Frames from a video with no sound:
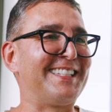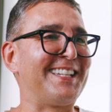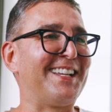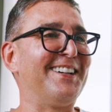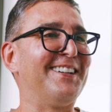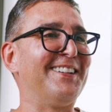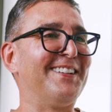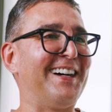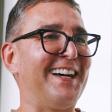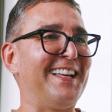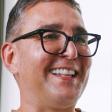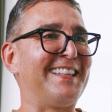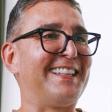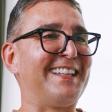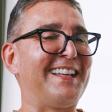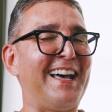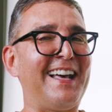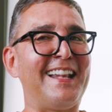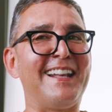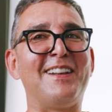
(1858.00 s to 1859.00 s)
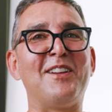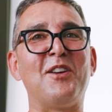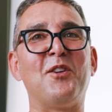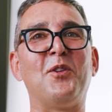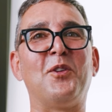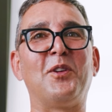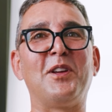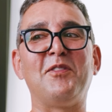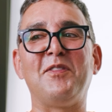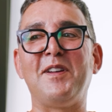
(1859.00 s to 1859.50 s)
So
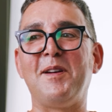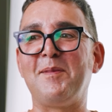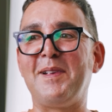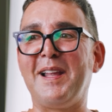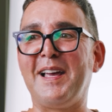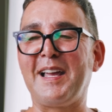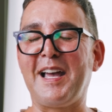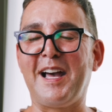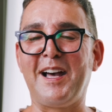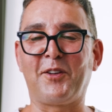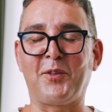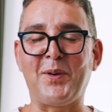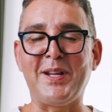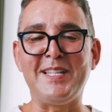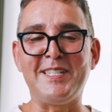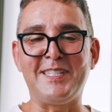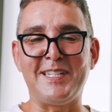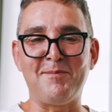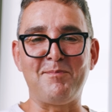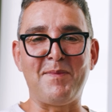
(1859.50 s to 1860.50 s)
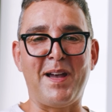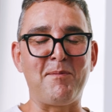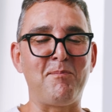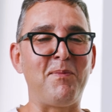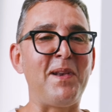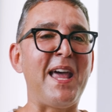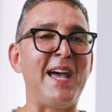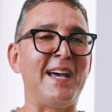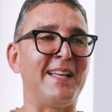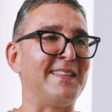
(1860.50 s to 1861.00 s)
or if I'm like arranging my
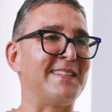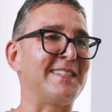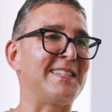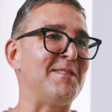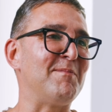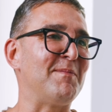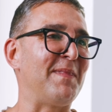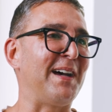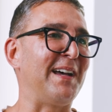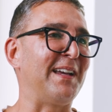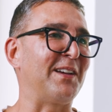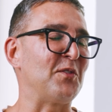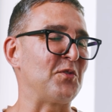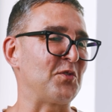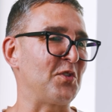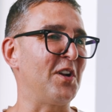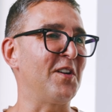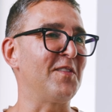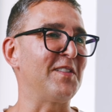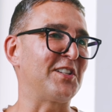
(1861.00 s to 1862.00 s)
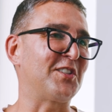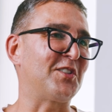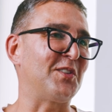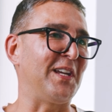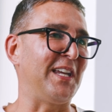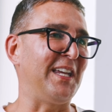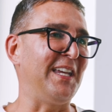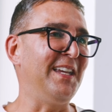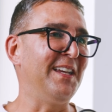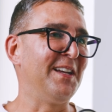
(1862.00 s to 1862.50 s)
plants in my
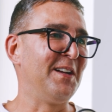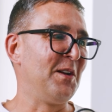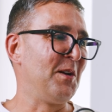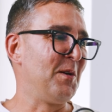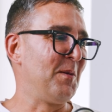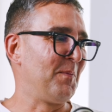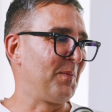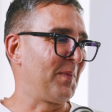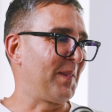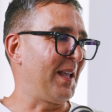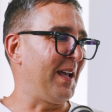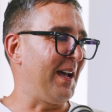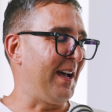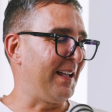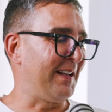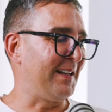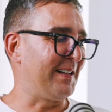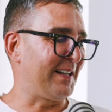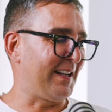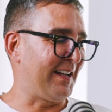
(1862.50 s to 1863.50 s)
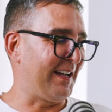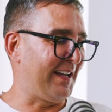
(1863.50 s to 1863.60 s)
conservatory, mm-hmm. and